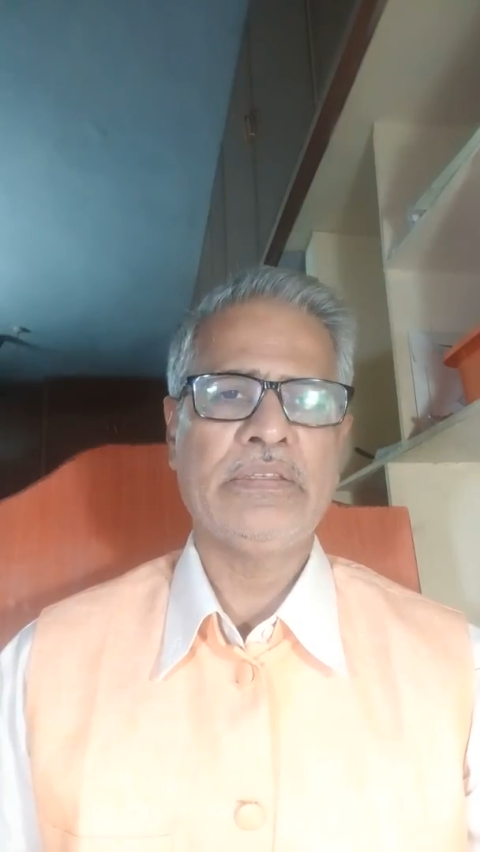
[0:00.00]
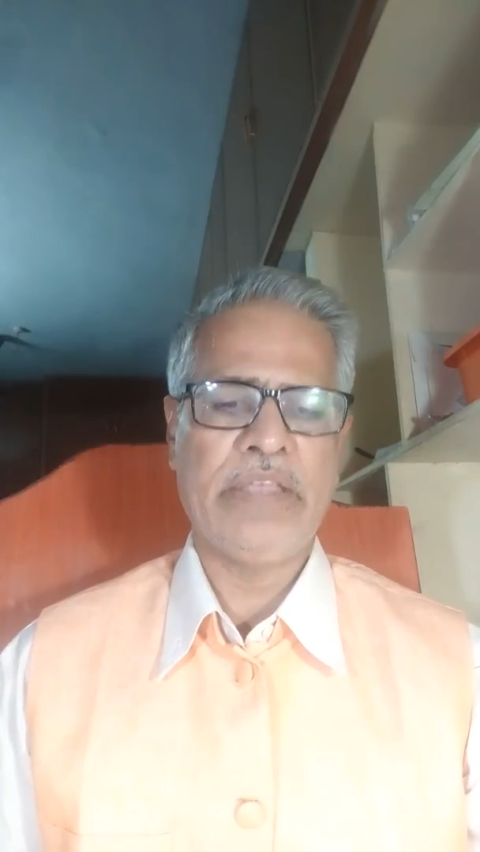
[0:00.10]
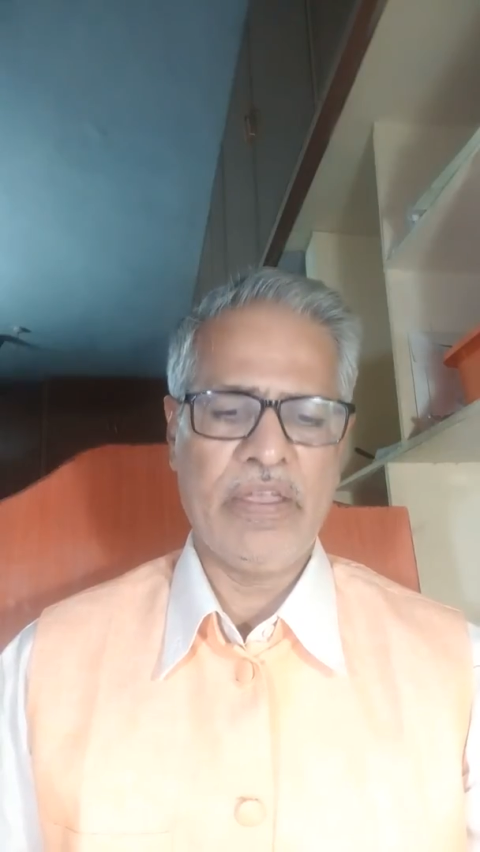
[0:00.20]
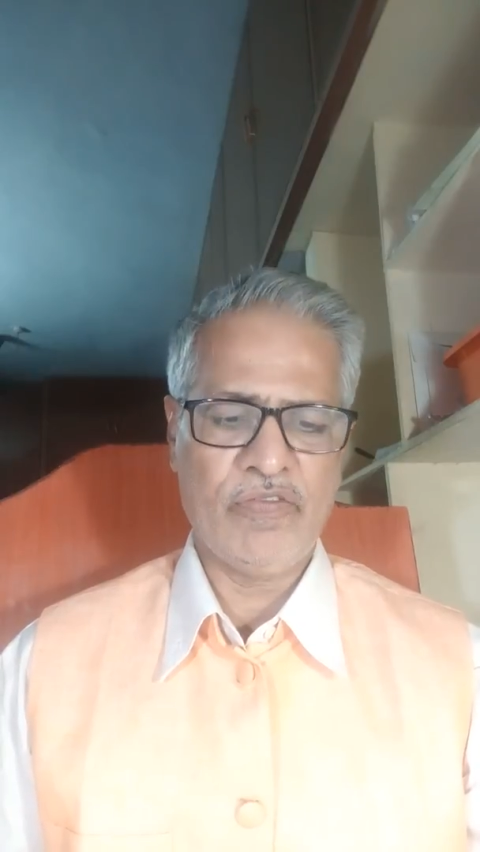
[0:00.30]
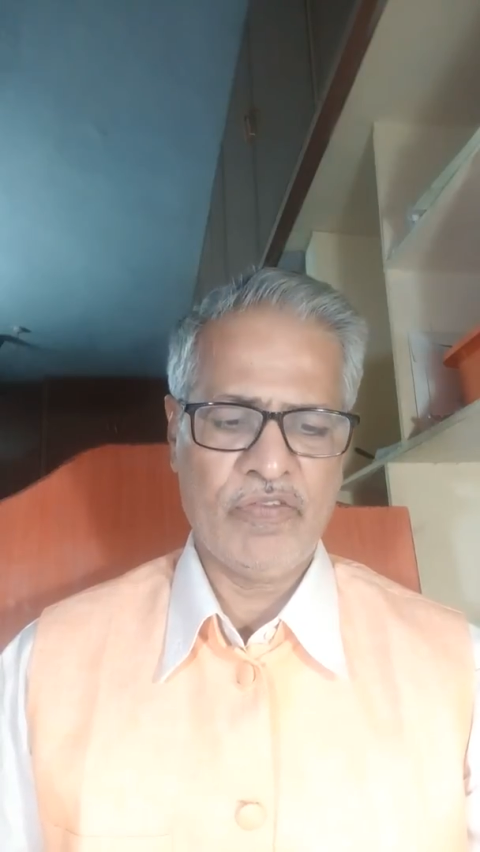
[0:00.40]

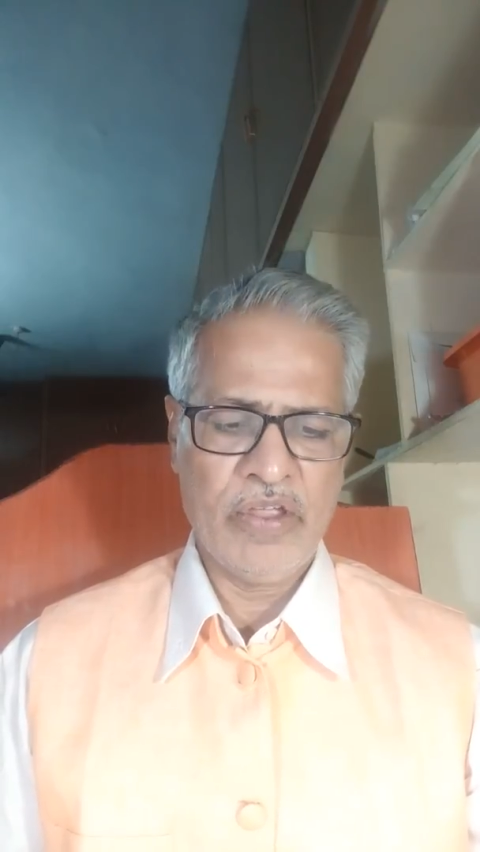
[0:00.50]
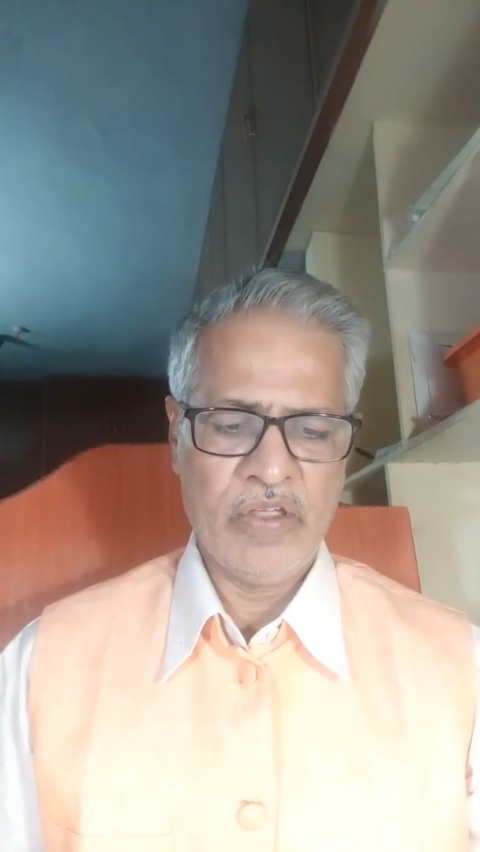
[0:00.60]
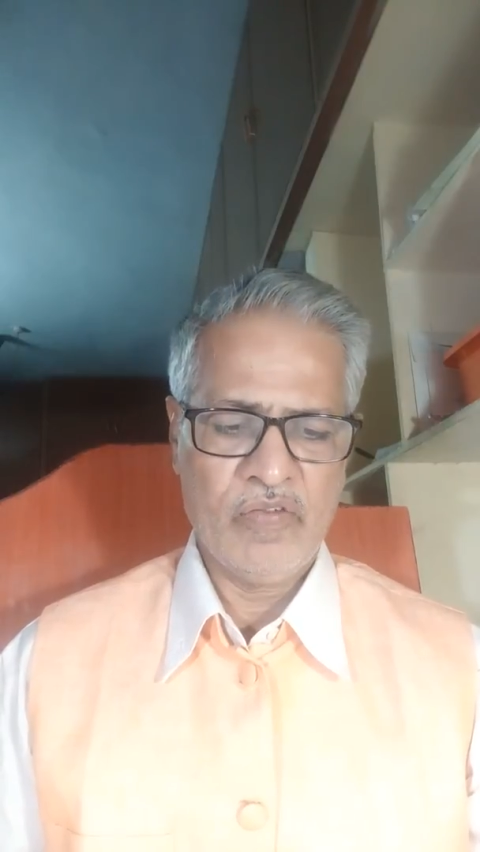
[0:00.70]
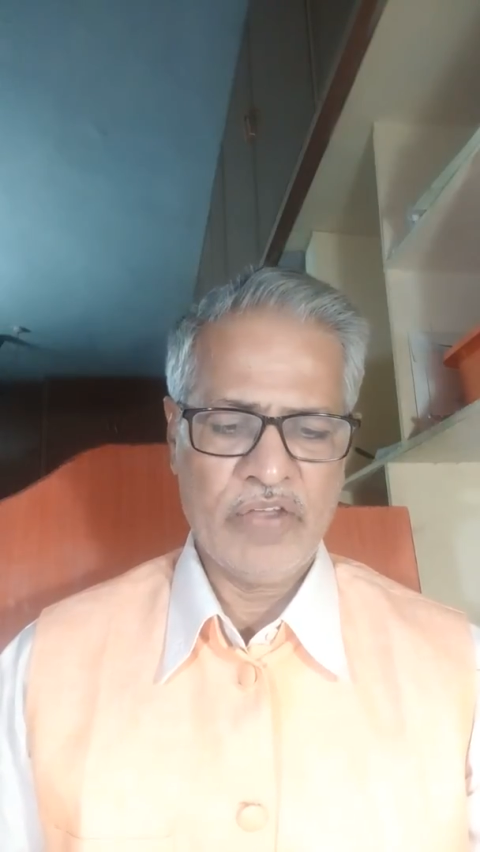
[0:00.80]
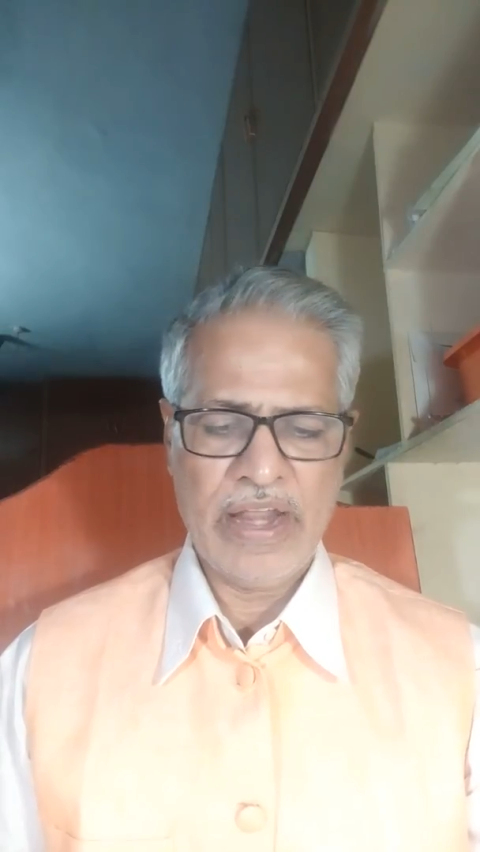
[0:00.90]
Chief
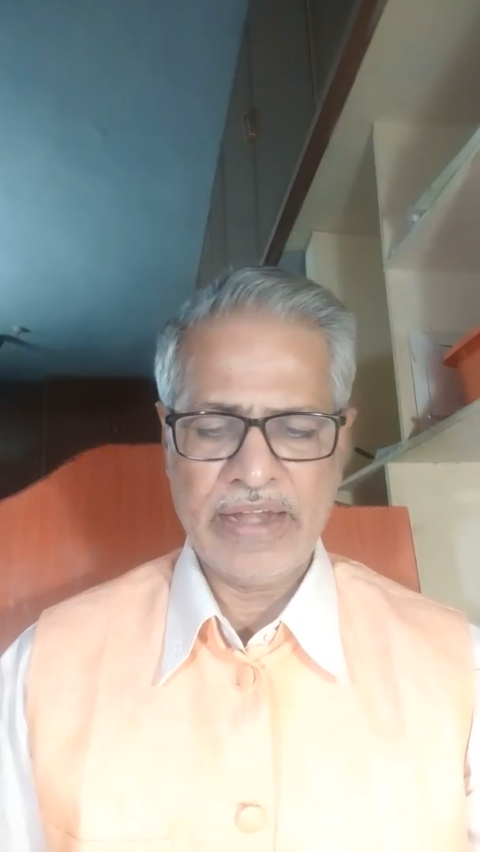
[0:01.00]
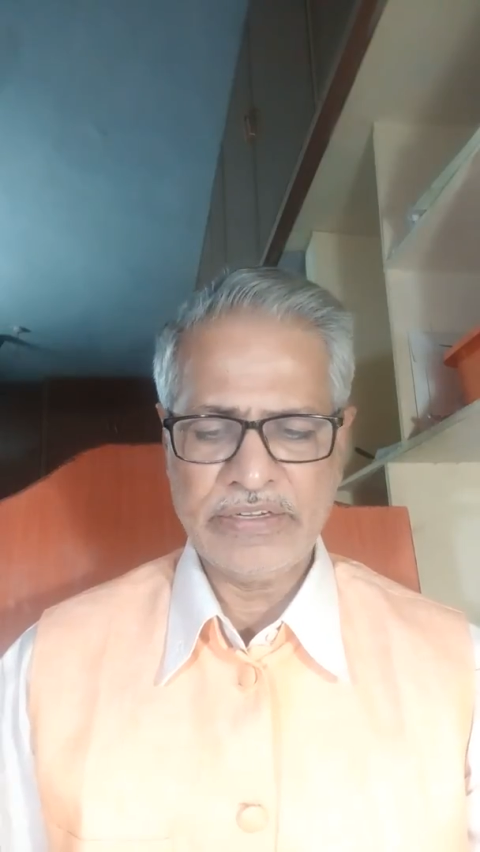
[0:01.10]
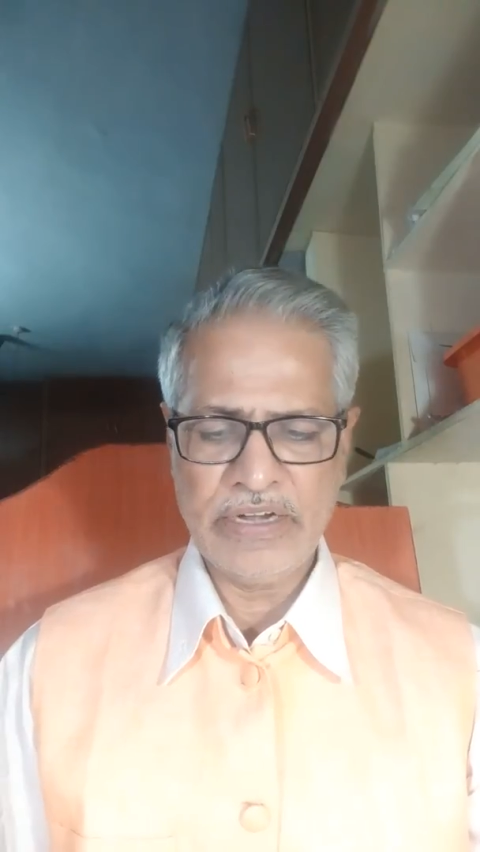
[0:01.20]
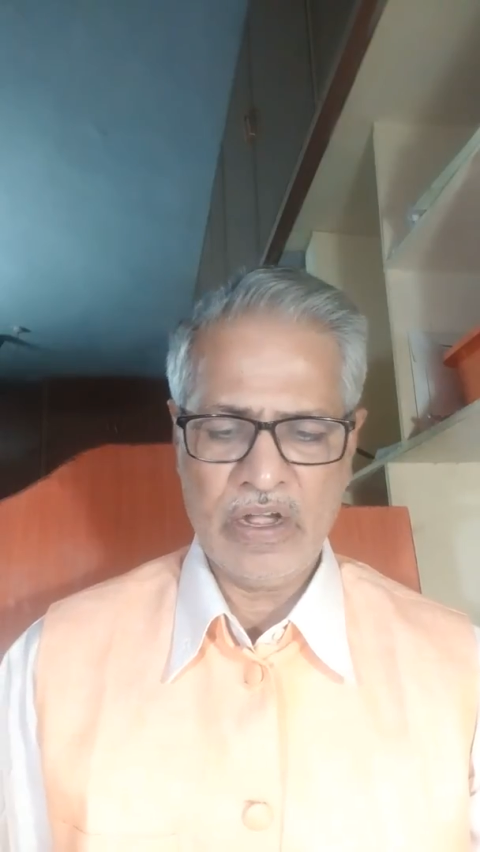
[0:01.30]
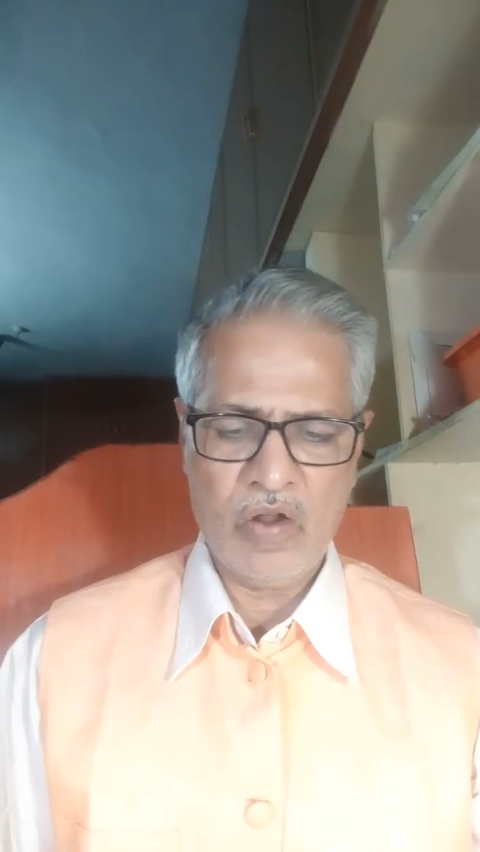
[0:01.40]

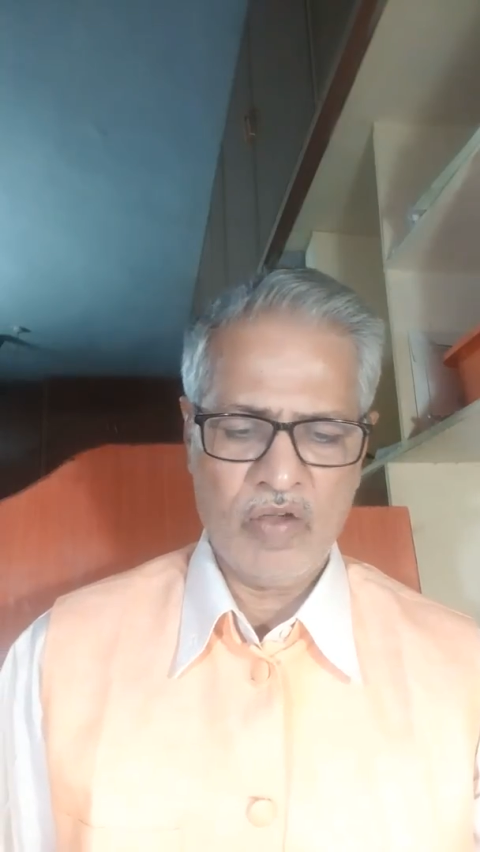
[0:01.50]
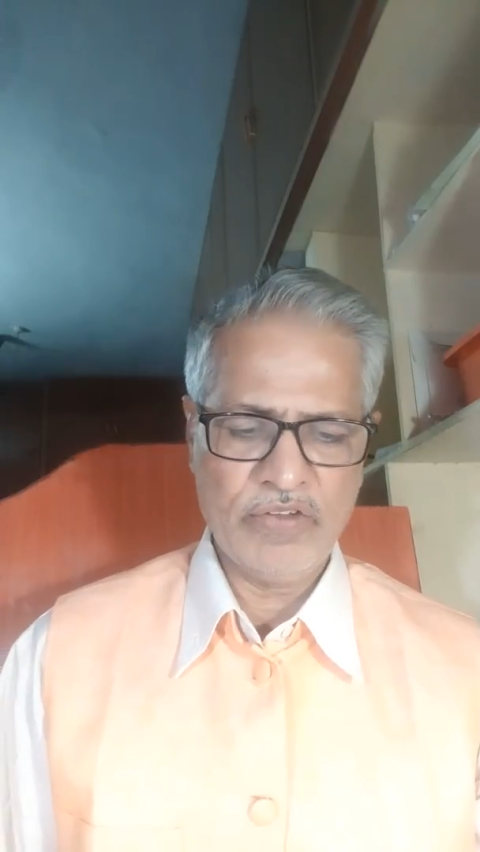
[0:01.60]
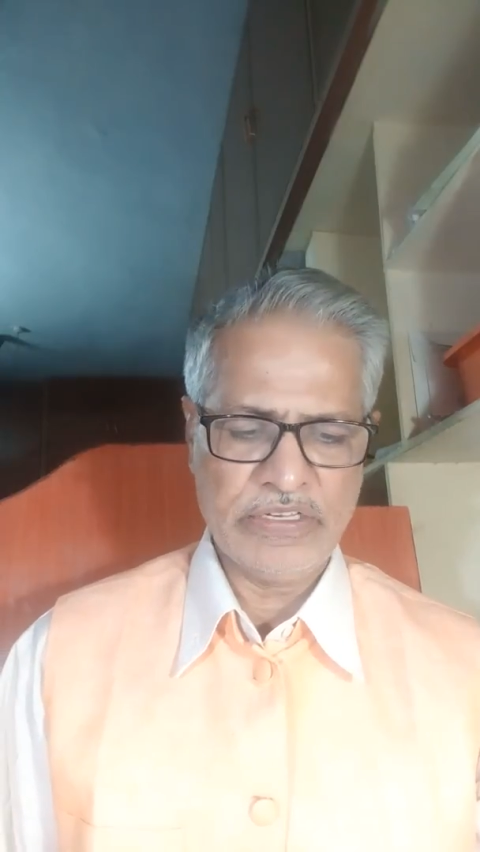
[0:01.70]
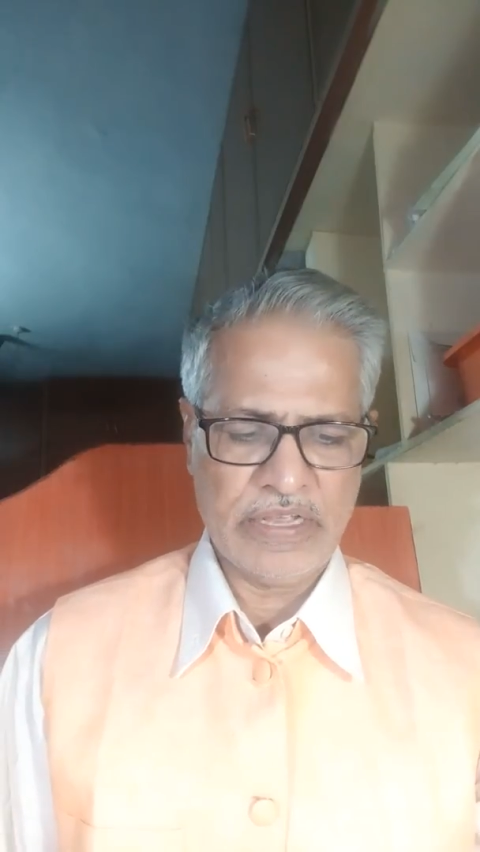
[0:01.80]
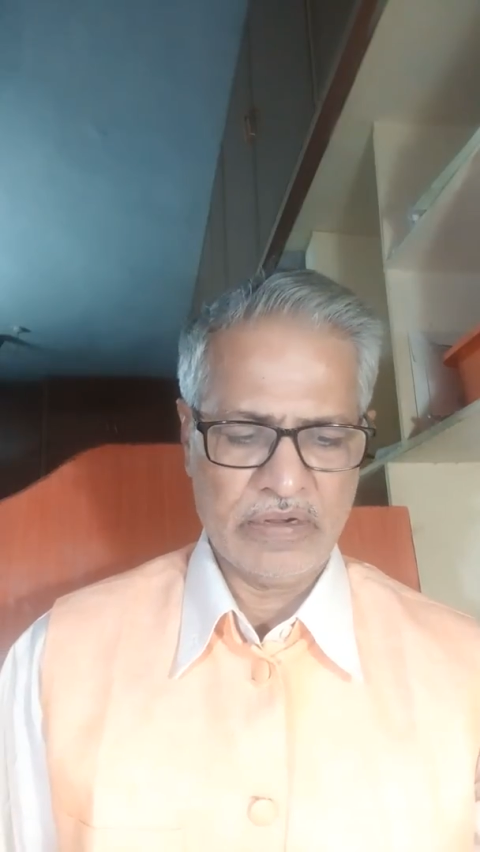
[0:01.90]
Financial
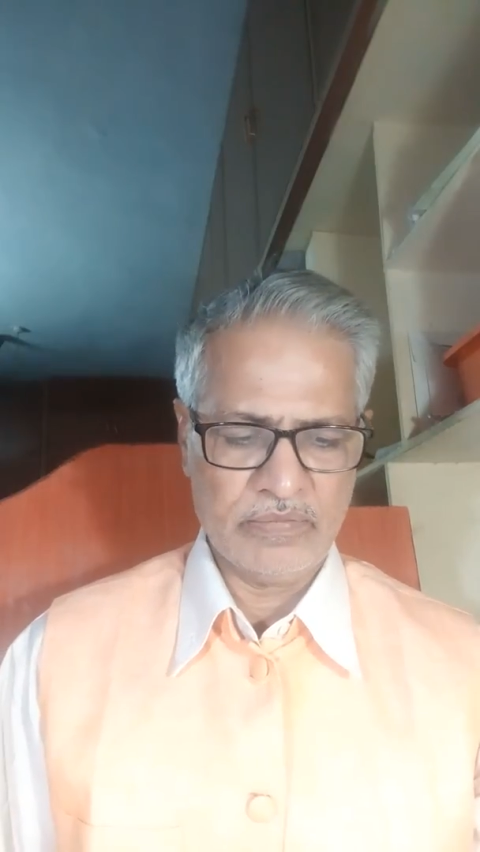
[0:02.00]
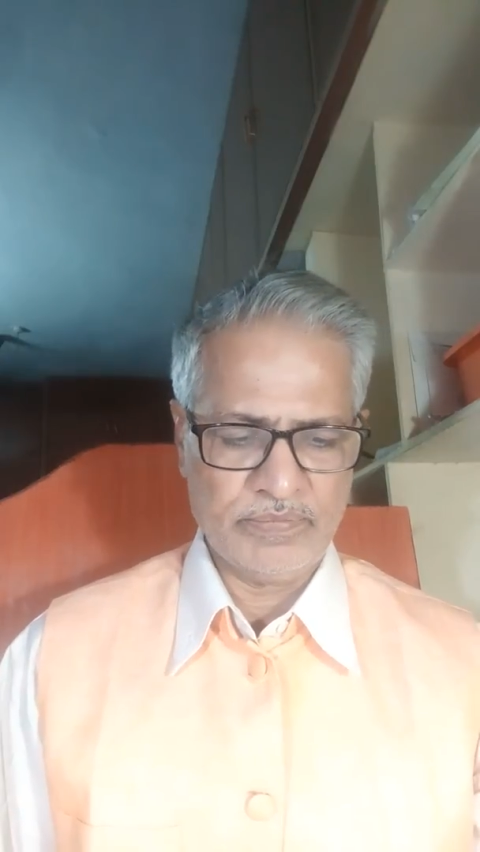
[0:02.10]
Officer.